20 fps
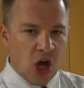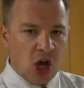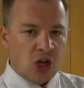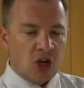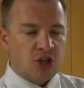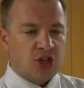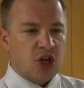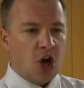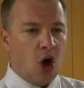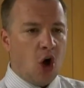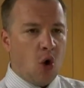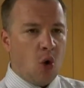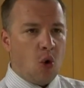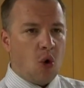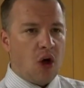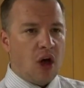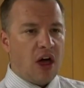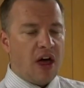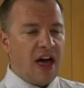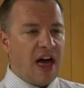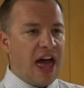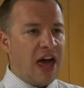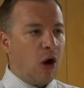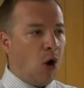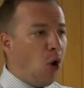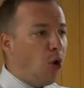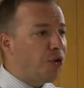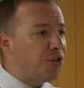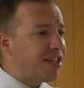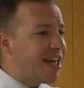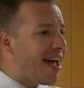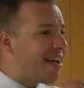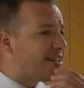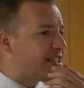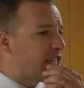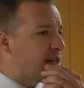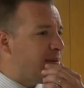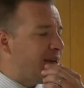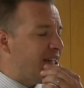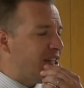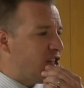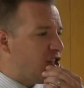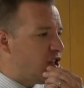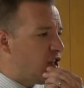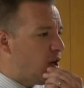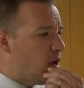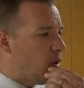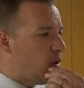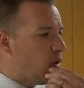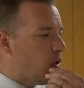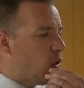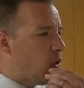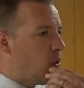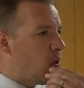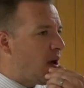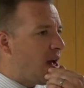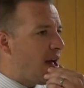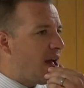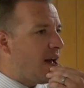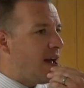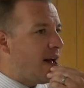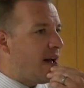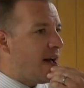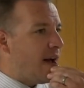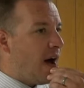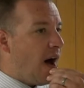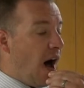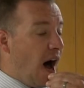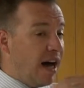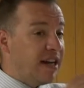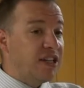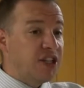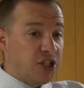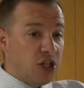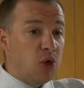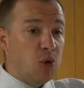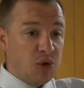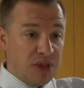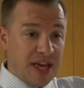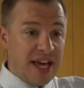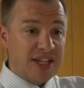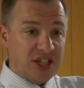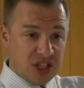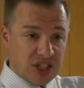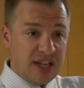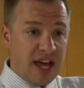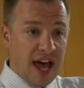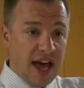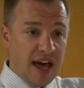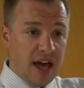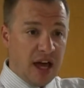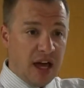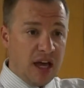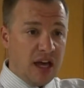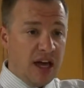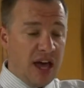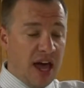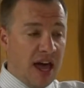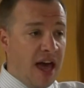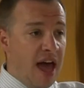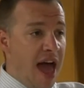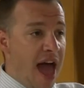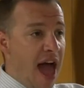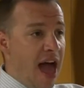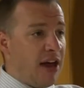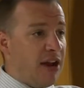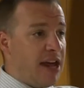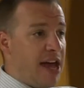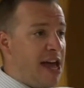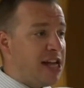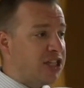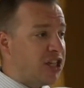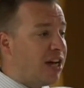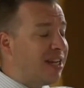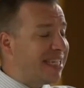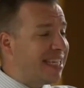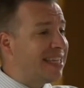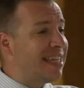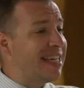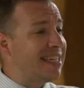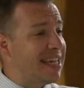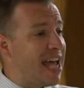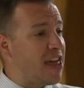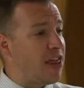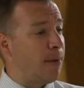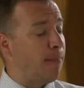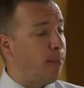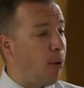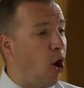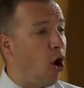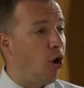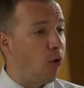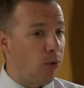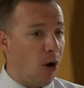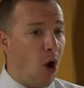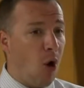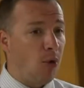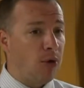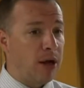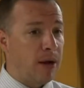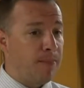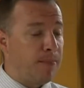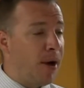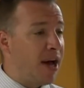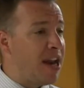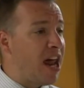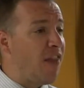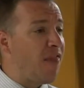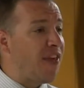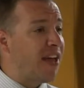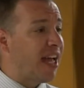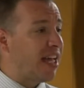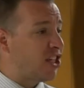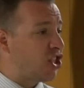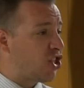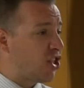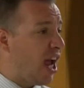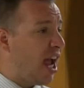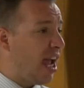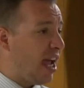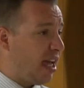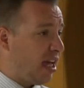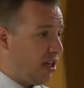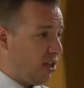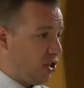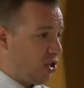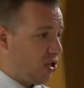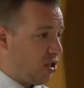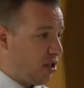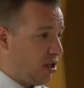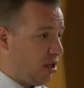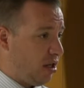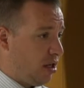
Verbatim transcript: So an Old Testament Jew unto this day, and it's unto the day that Paul wrote it, but nothing has changed.